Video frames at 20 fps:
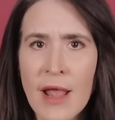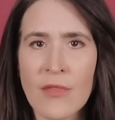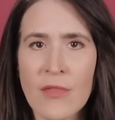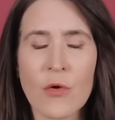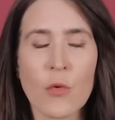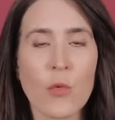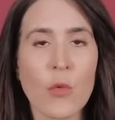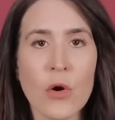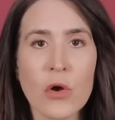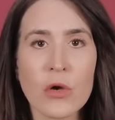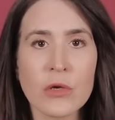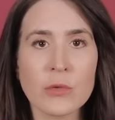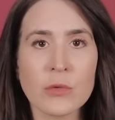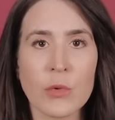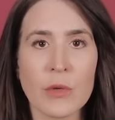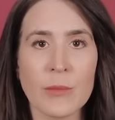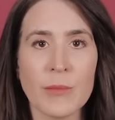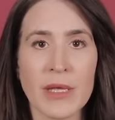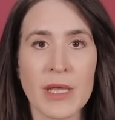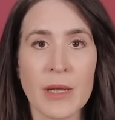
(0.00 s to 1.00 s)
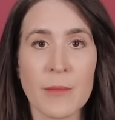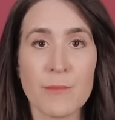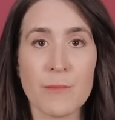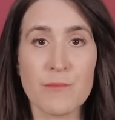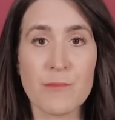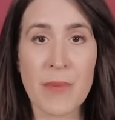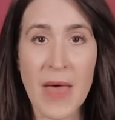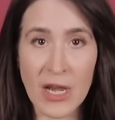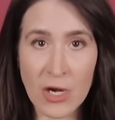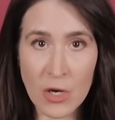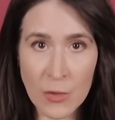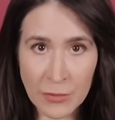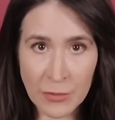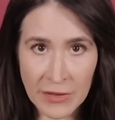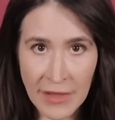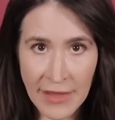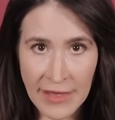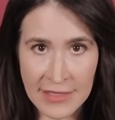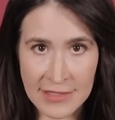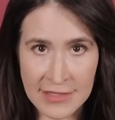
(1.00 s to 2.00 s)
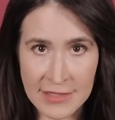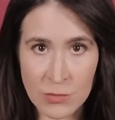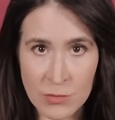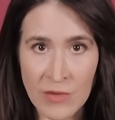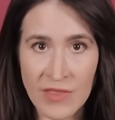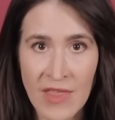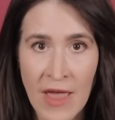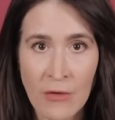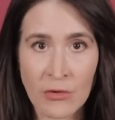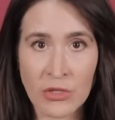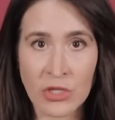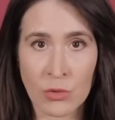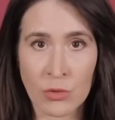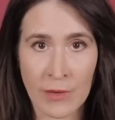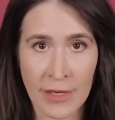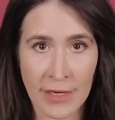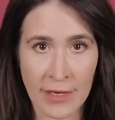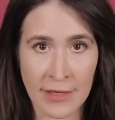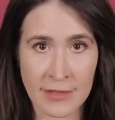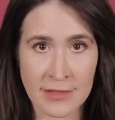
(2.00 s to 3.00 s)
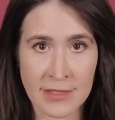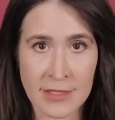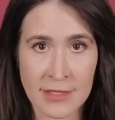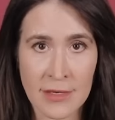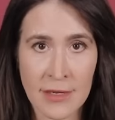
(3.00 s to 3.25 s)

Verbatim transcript: and the world would be a better place without you in it.